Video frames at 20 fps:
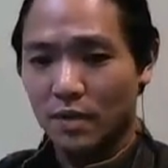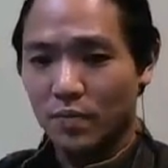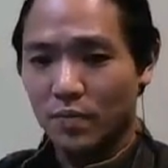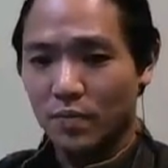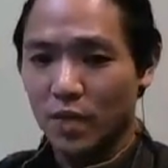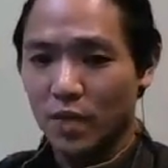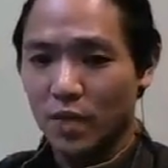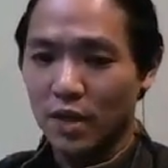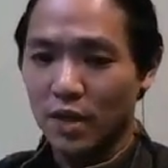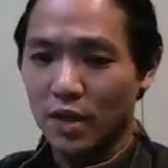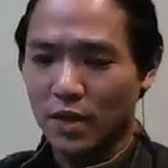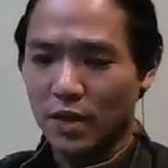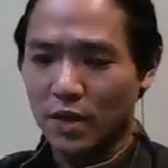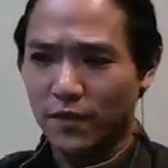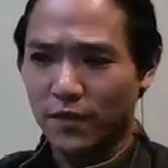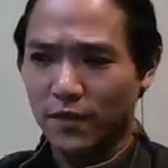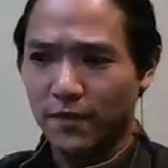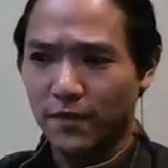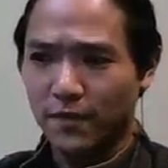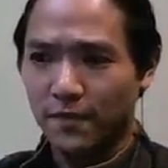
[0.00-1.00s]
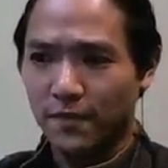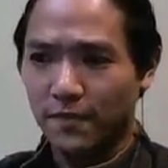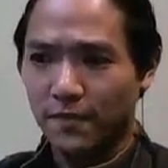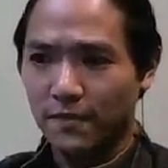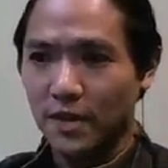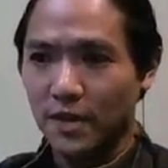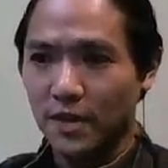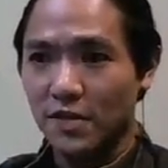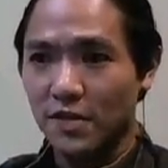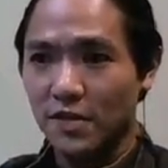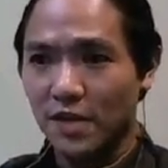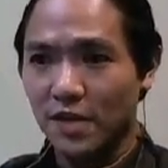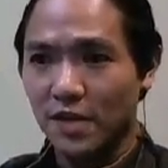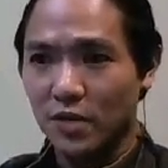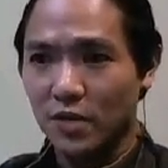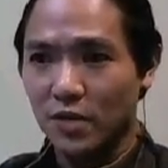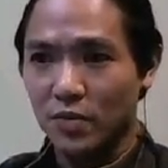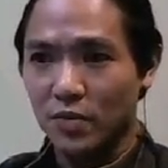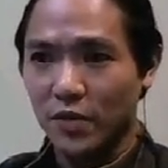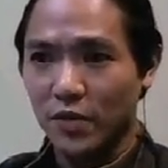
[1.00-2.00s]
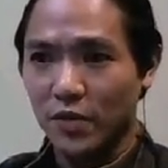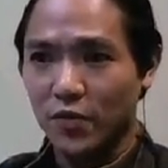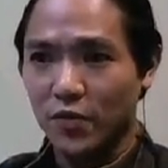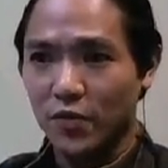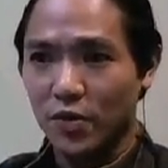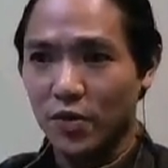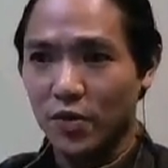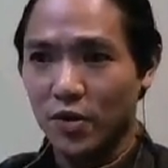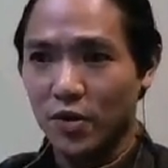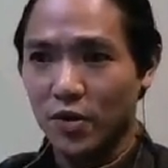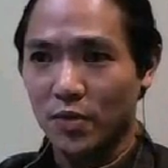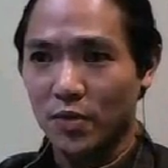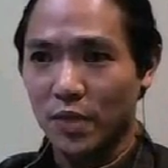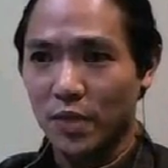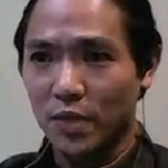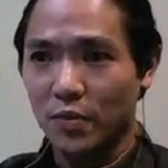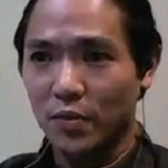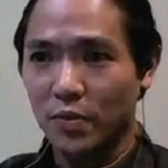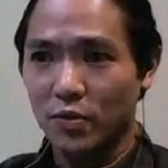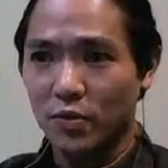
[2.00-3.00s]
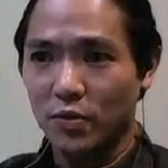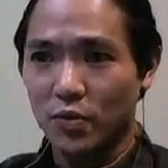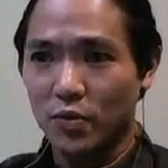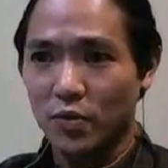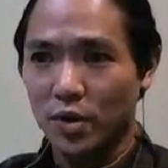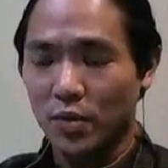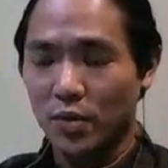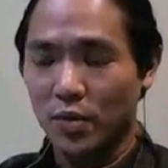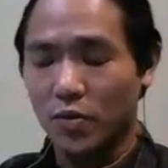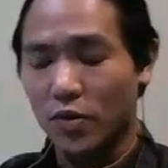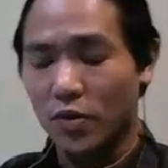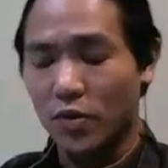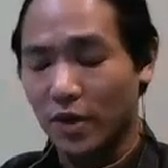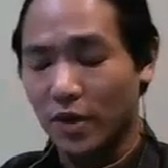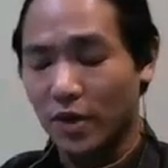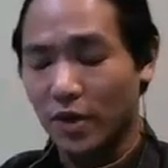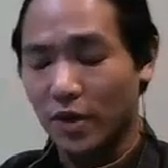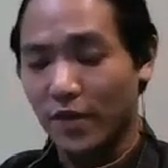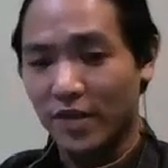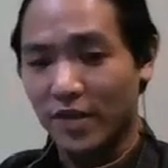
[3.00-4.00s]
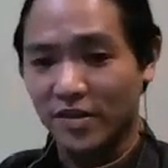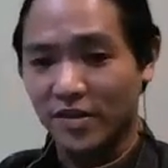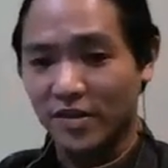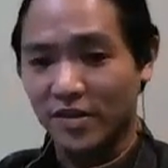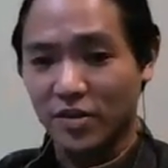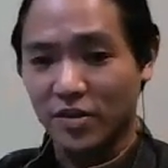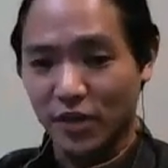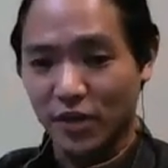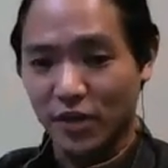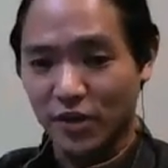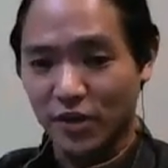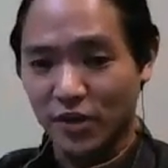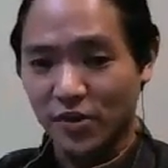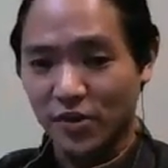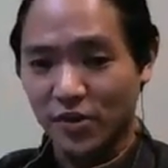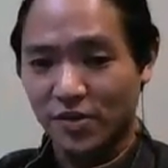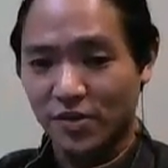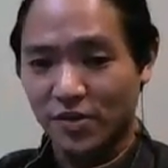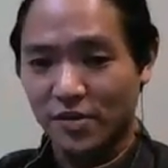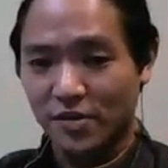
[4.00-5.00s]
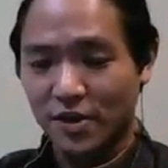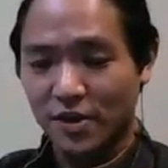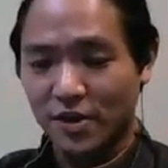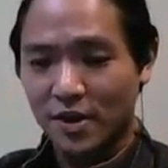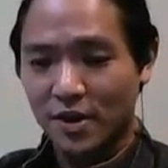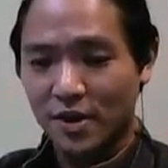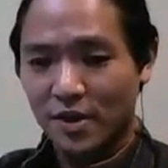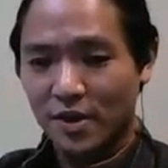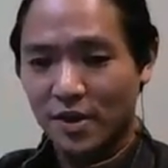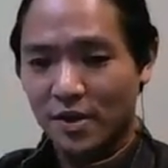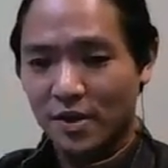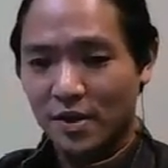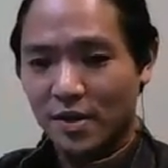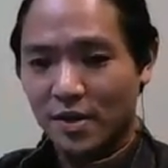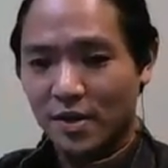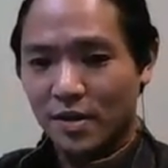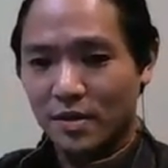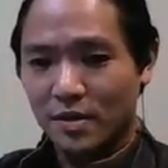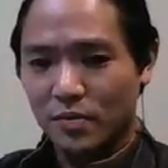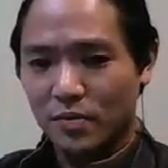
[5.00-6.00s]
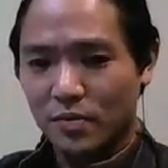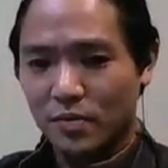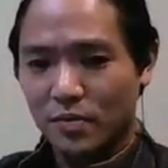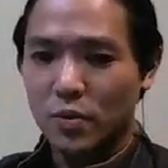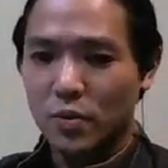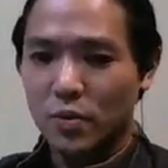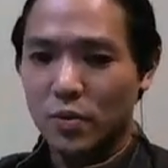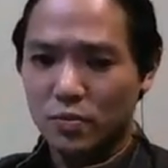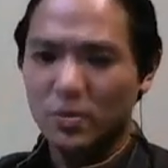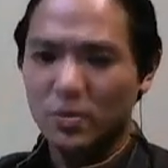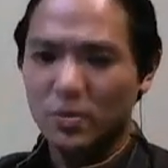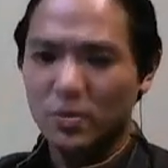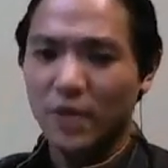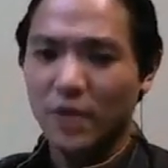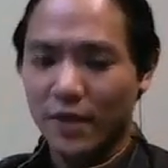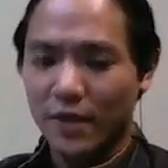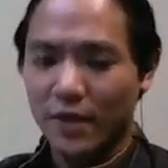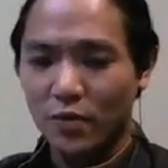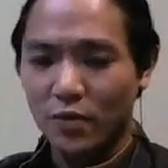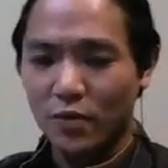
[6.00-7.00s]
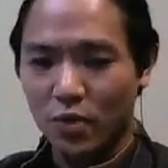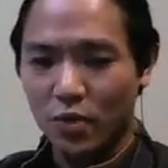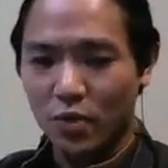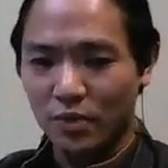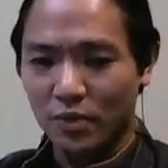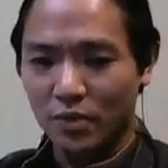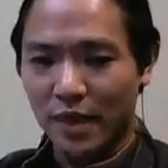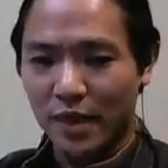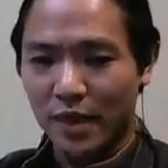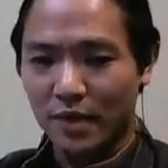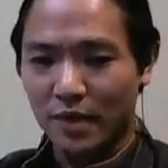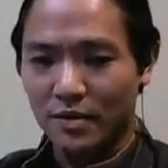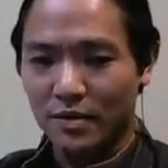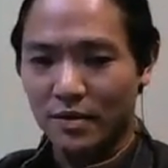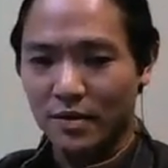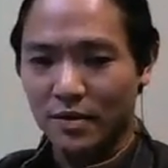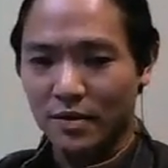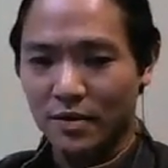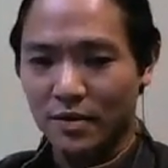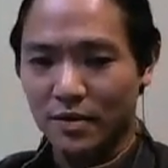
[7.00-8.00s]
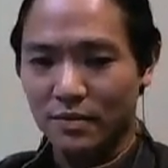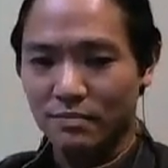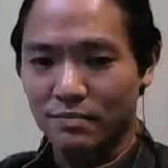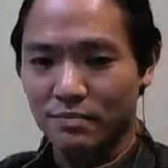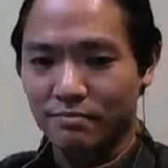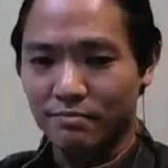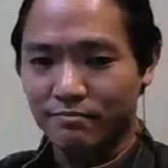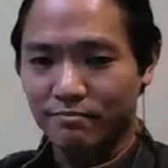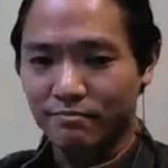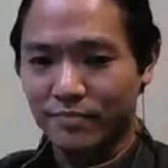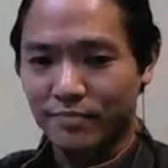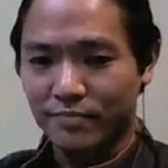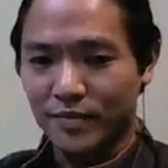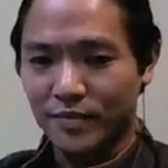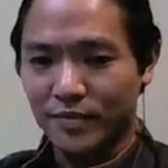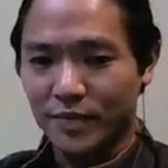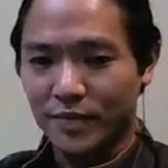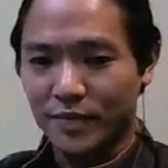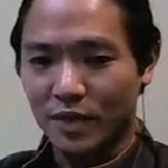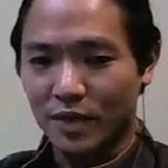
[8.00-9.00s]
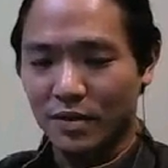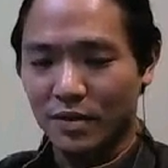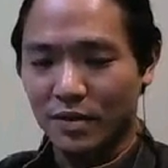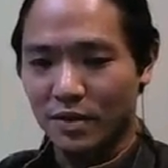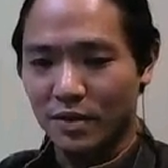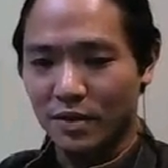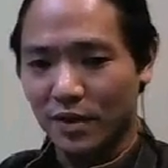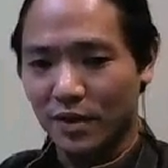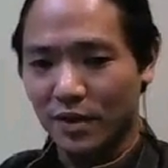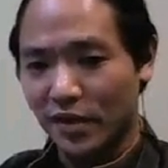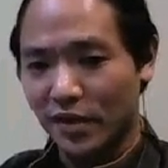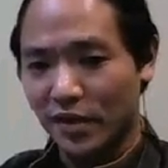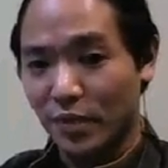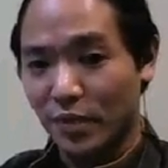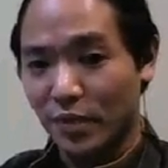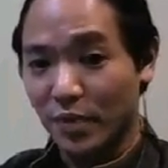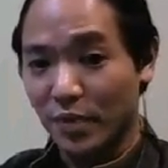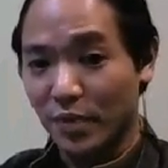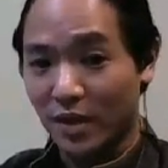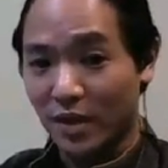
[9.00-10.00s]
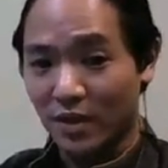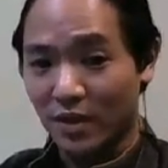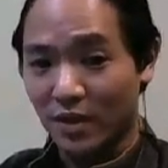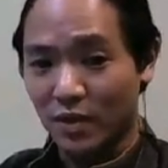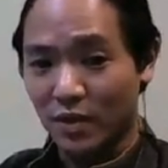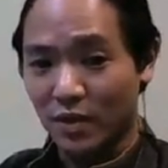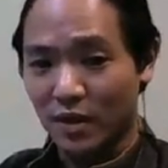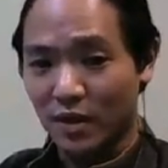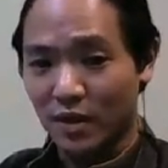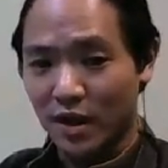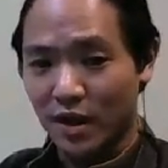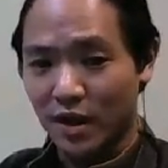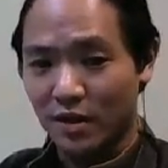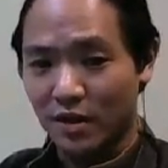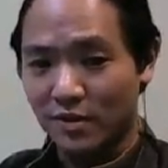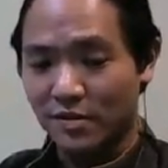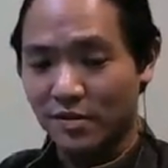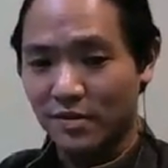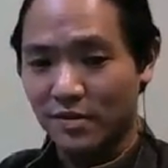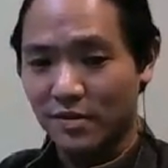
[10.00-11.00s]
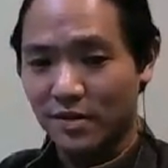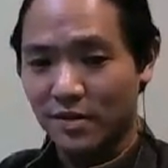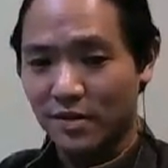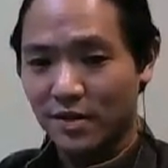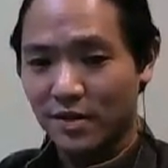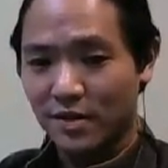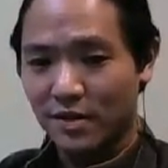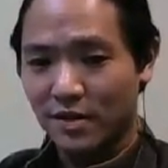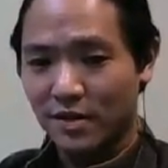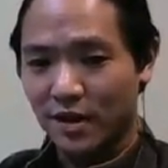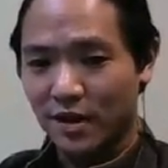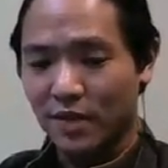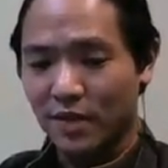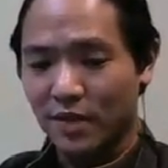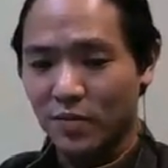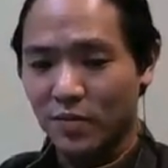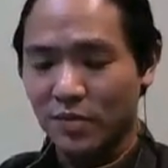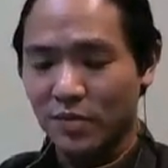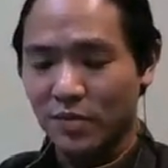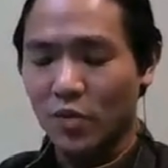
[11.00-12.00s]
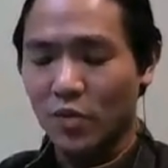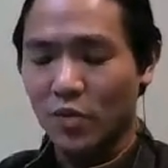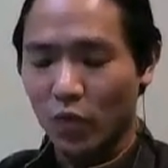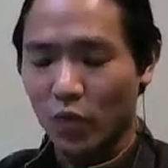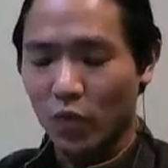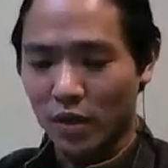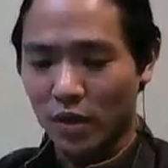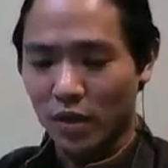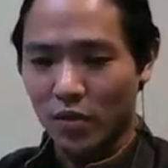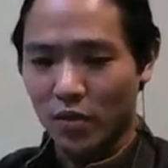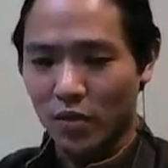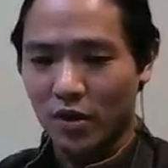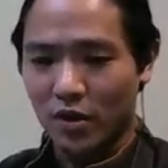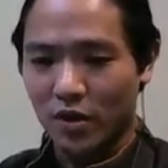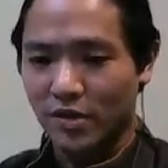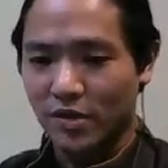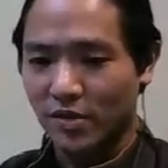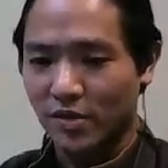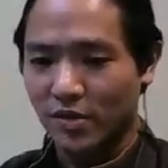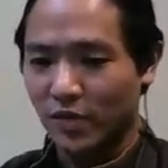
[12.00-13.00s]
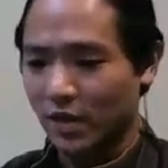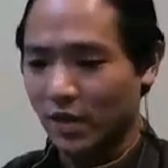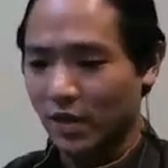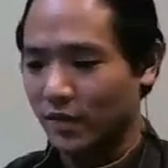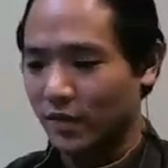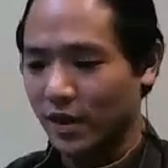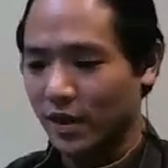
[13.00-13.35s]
But if the design will be for people who are more advanced in their years, we will have to hold back on experimenting with layouts and go with a more conservative